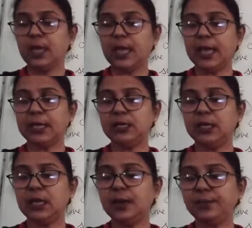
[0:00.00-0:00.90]
and
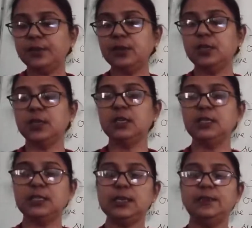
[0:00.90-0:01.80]
he lifted the
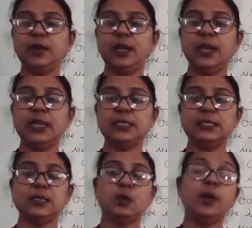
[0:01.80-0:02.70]
receiver and
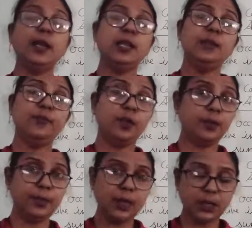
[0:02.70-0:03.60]
listened quietly for a
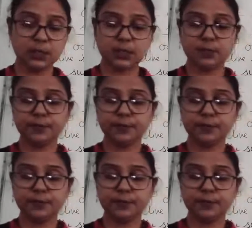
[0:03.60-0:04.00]
minute.